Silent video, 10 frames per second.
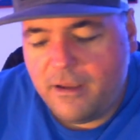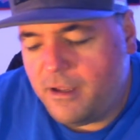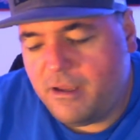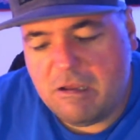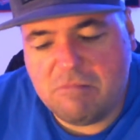
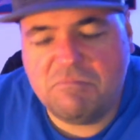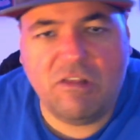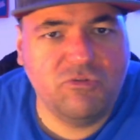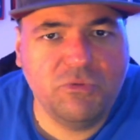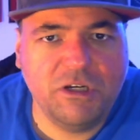Um,
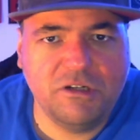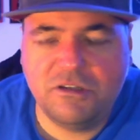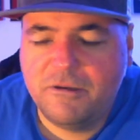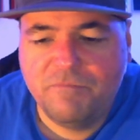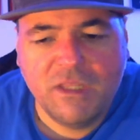it's weird.
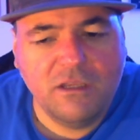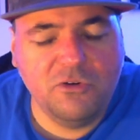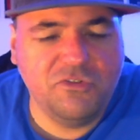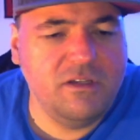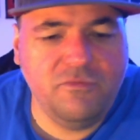You'll
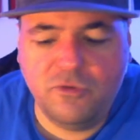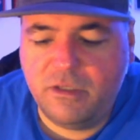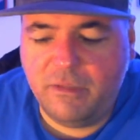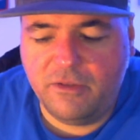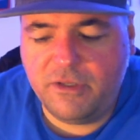see if you
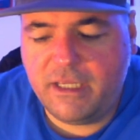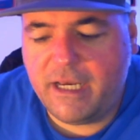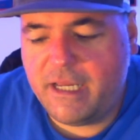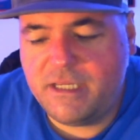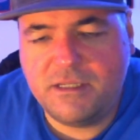email the
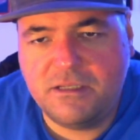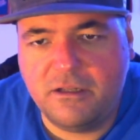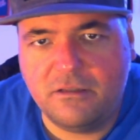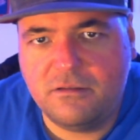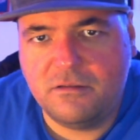guy. He's
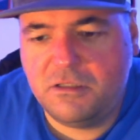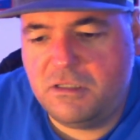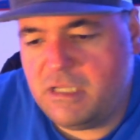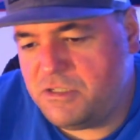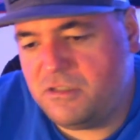not. He
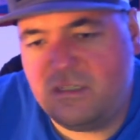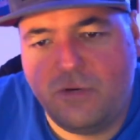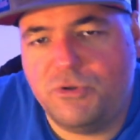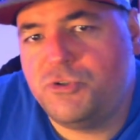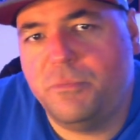doesn't say
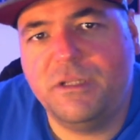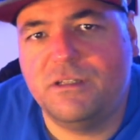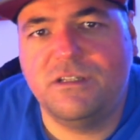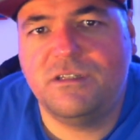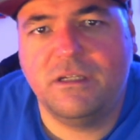Retrobit
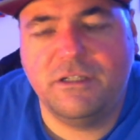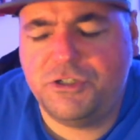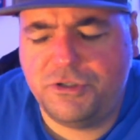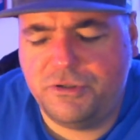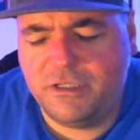in his
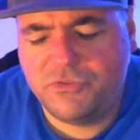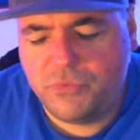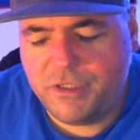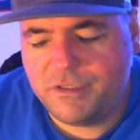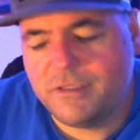signature. It's
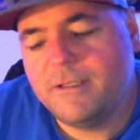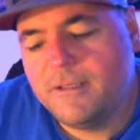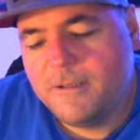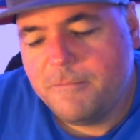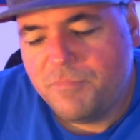weird.
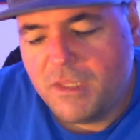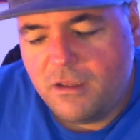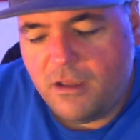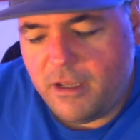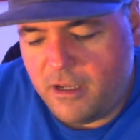
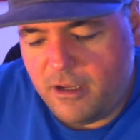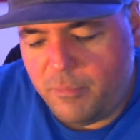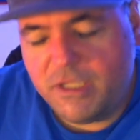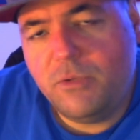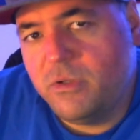Uh,
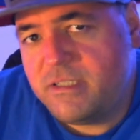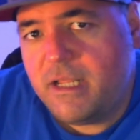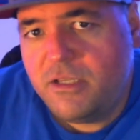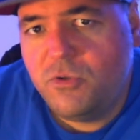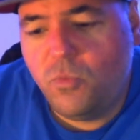but he will
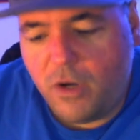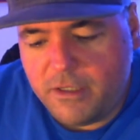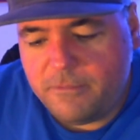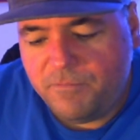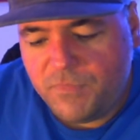send you
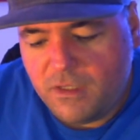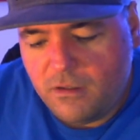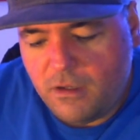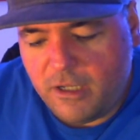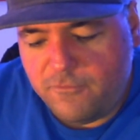one
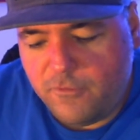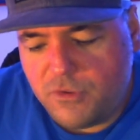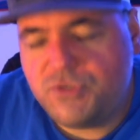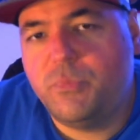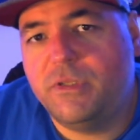at
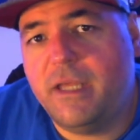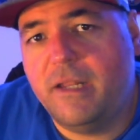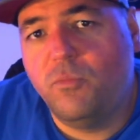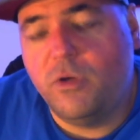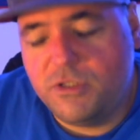first. But
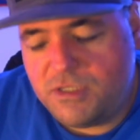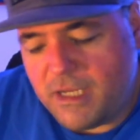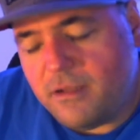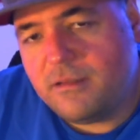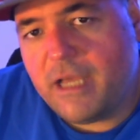then when the
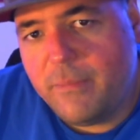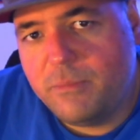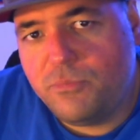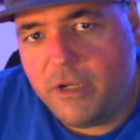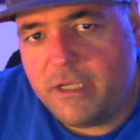second time
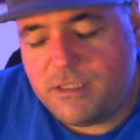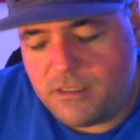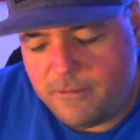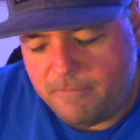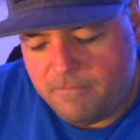it
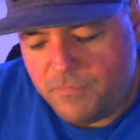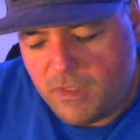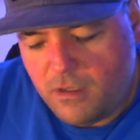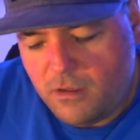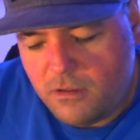breaks,
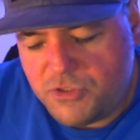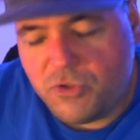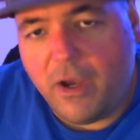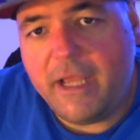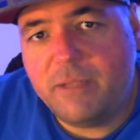
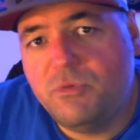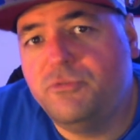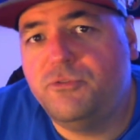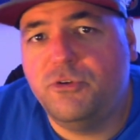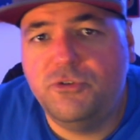so I had
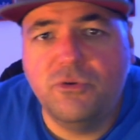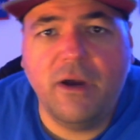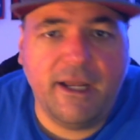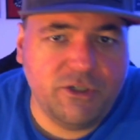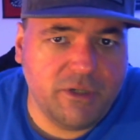moved to a new
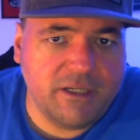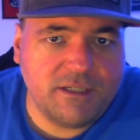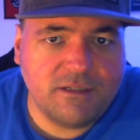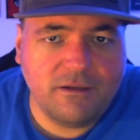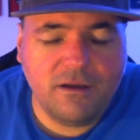address.